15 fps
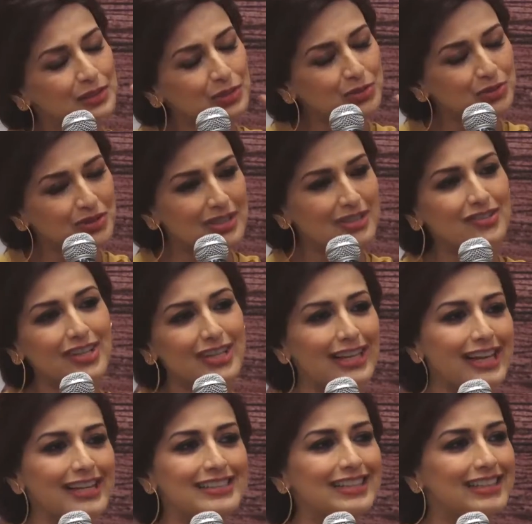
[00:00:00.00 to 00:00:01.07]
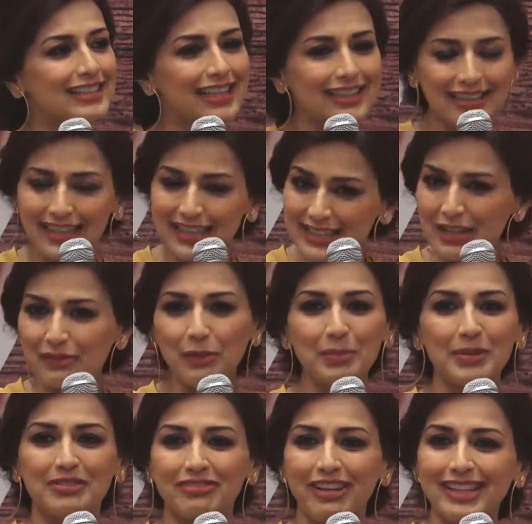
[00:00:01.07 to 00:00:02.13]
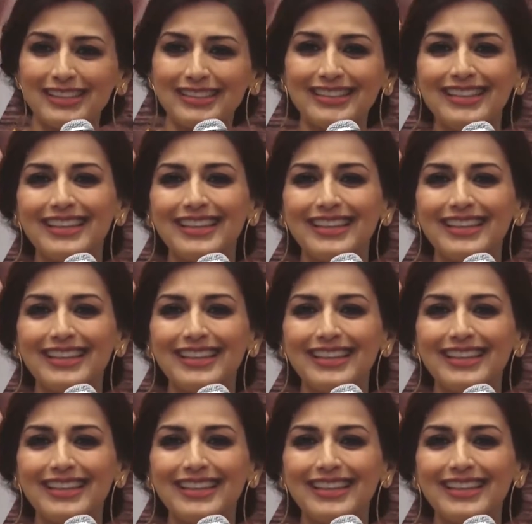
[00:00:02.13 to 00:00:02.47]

you just realize that nothing is ever perfect